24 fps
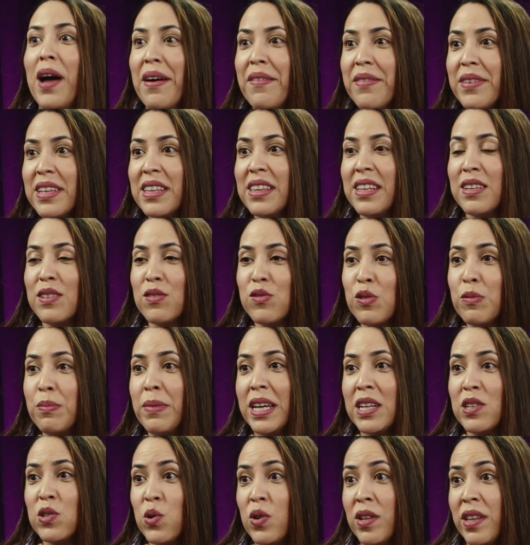everything to
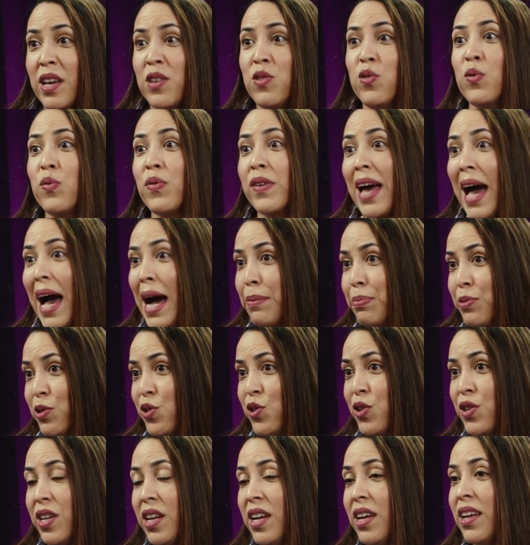make sure that you've
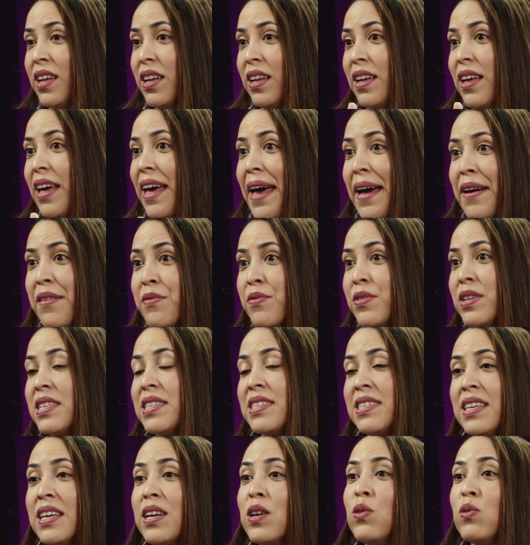captured every
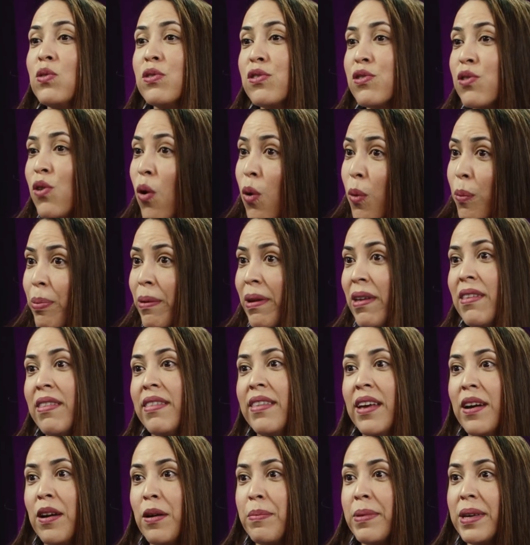single scope in
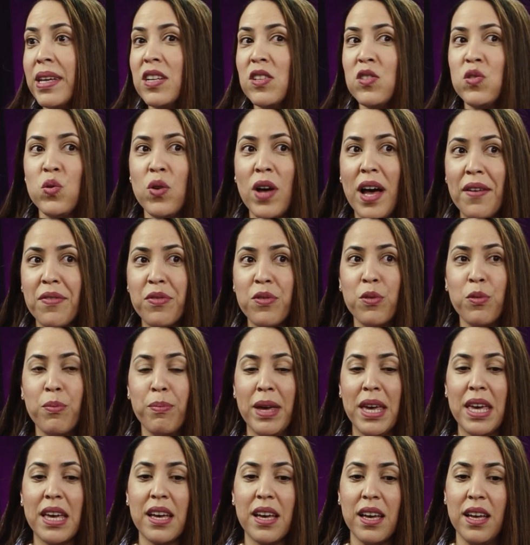there, because you have to
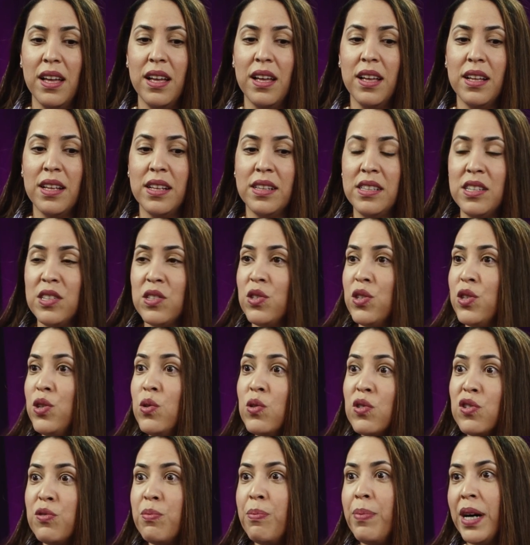make this
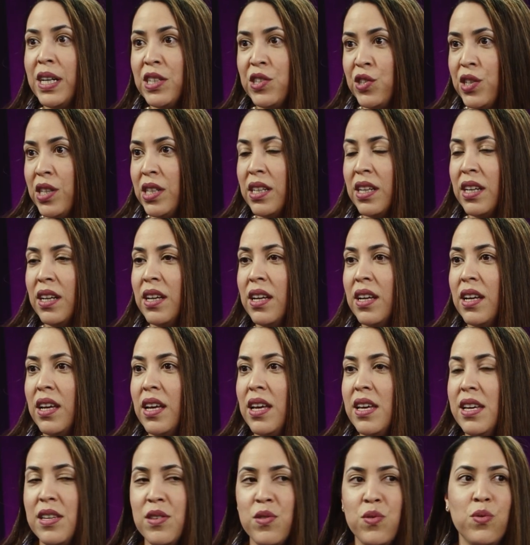huge budget
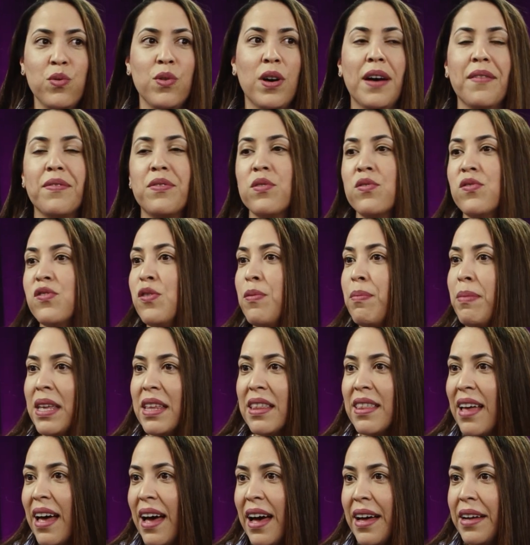and you have to
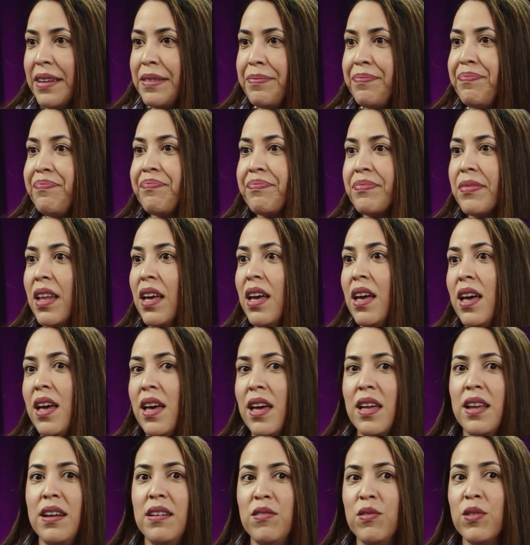submit that,
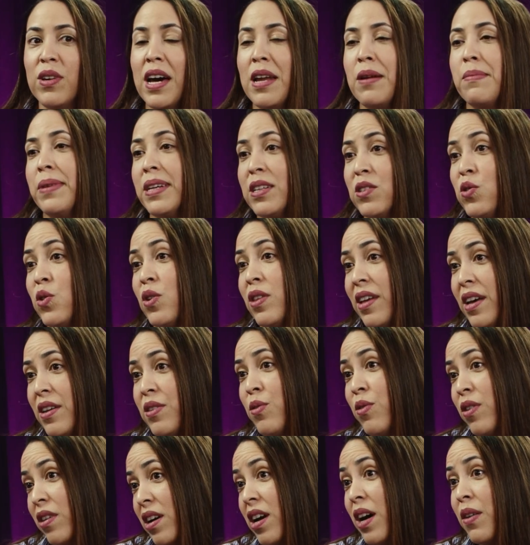and you got to make sure that
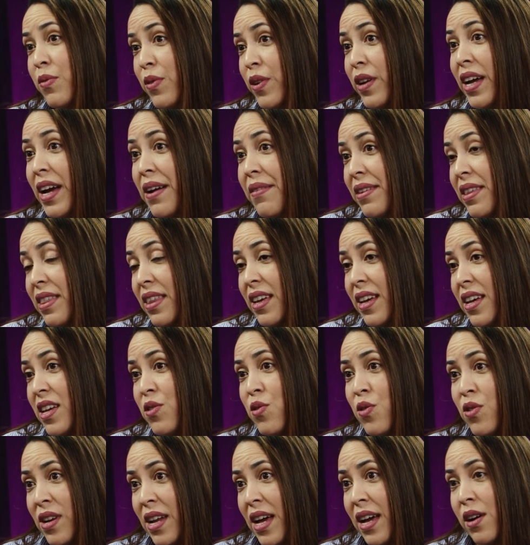you are covering everything
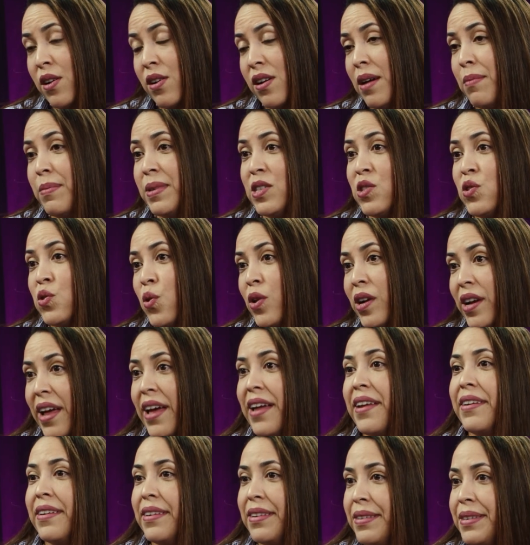and you're not coming
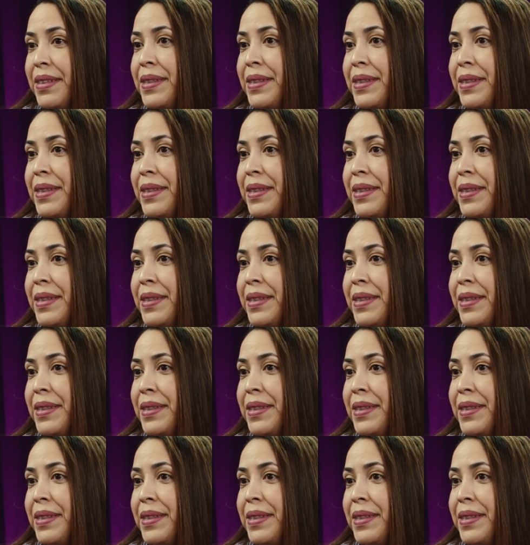shorthanded.